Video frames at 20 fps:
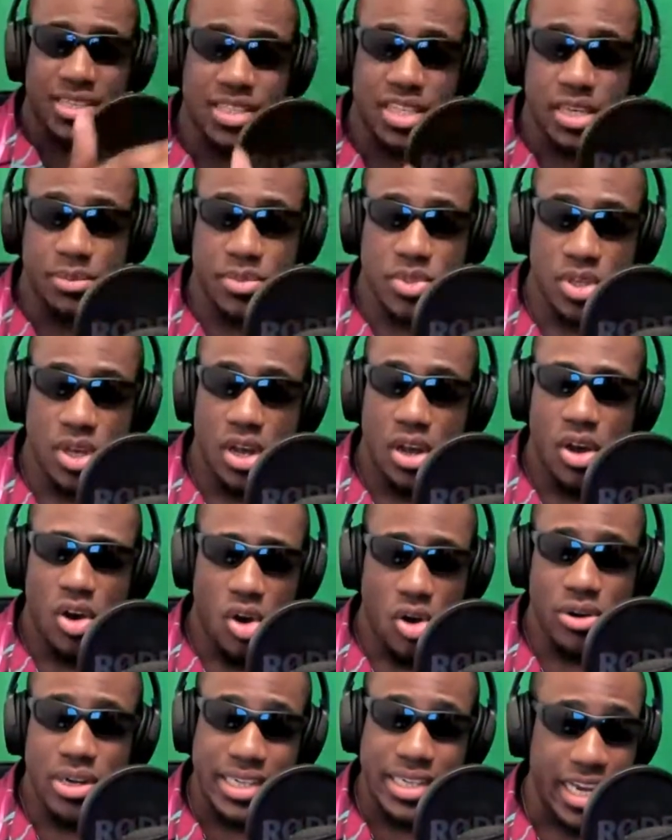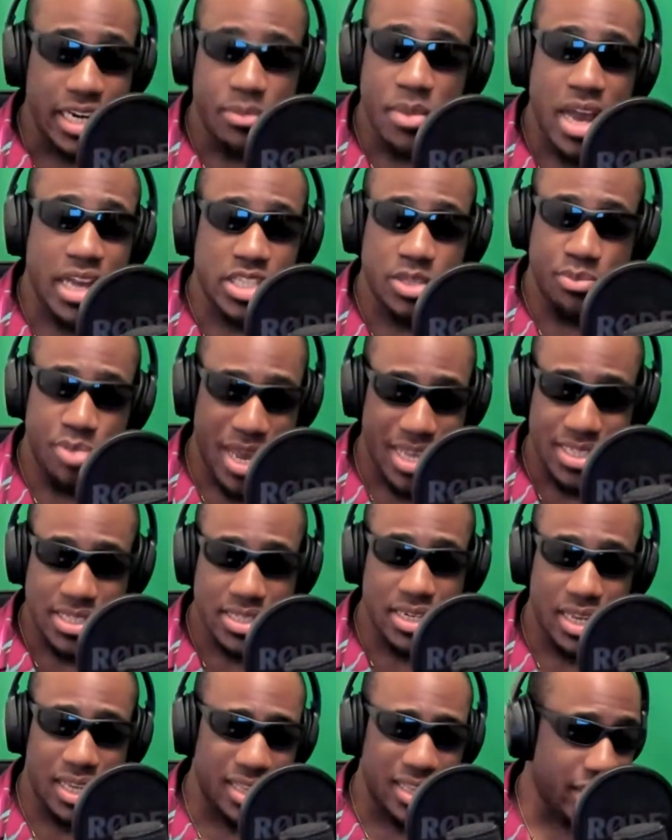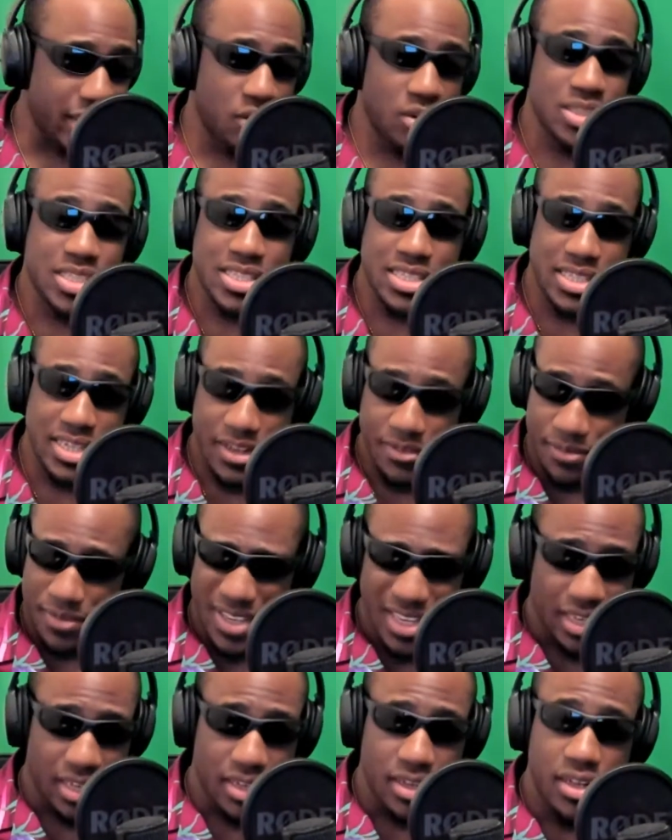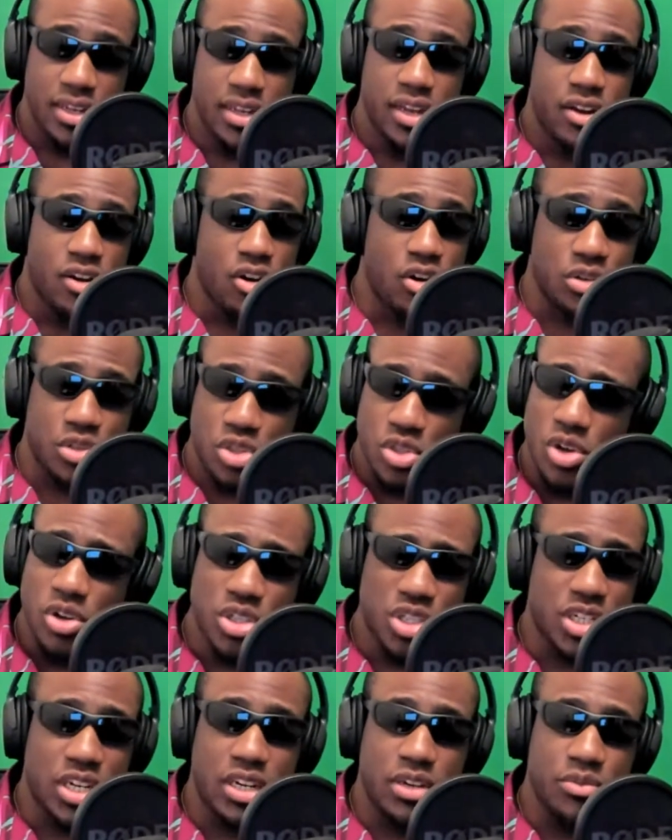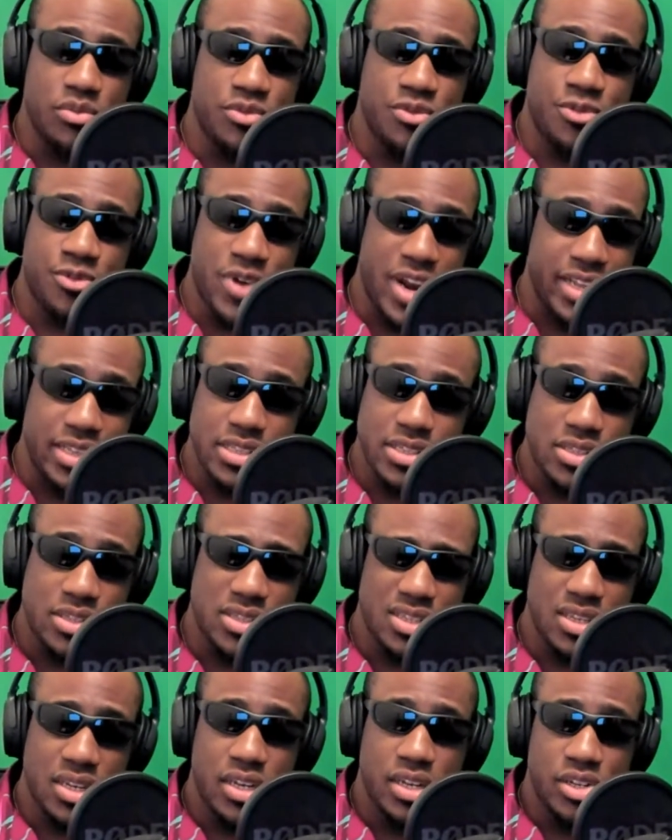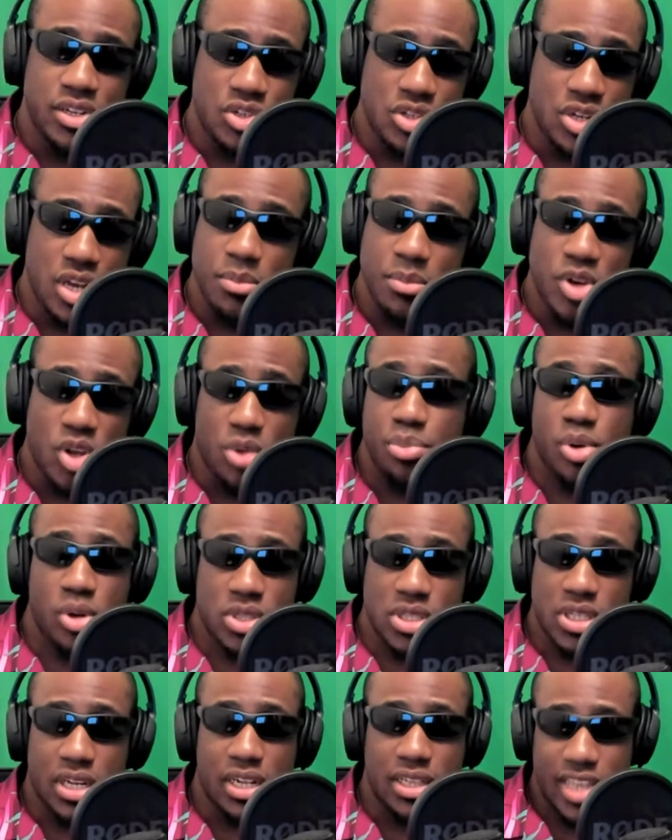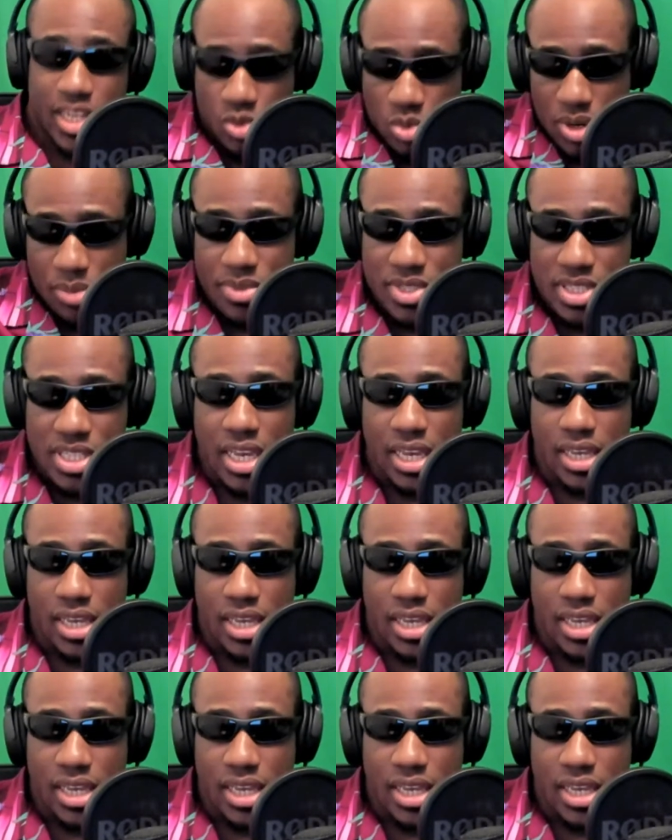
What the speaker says: teams. On Denmark's best day, they're not sniffing or touching France, Germany, or Portugal. That's what I'm saying.